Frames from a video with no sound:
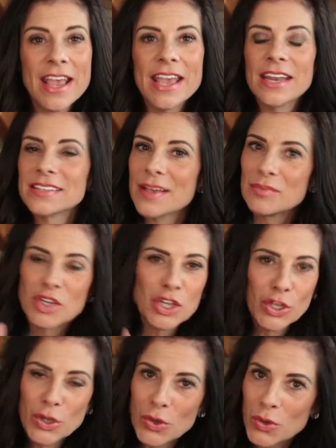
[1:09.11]
It is up to
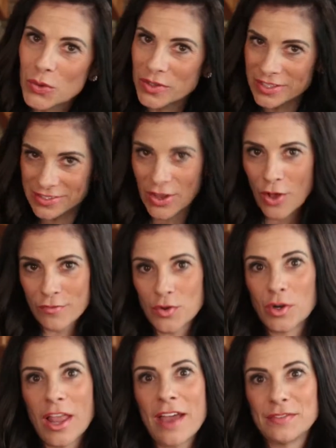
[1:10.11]
you to solve your
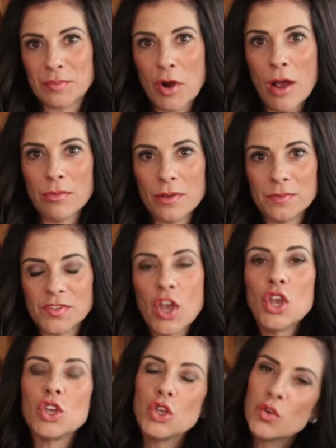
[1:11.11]
life's problems.
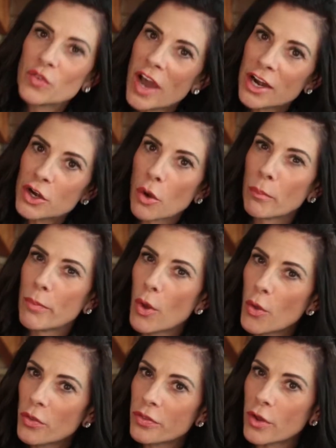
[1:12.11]
You've got to know
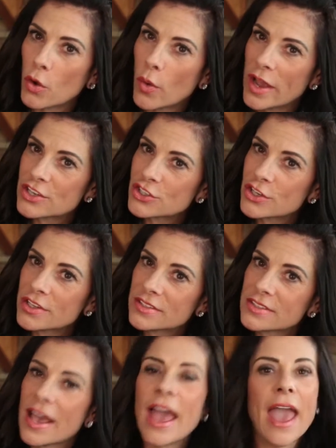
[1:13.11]
both the questions
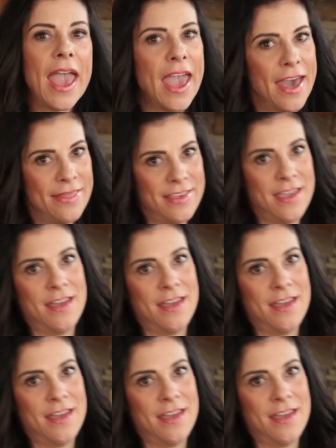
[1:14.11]
and the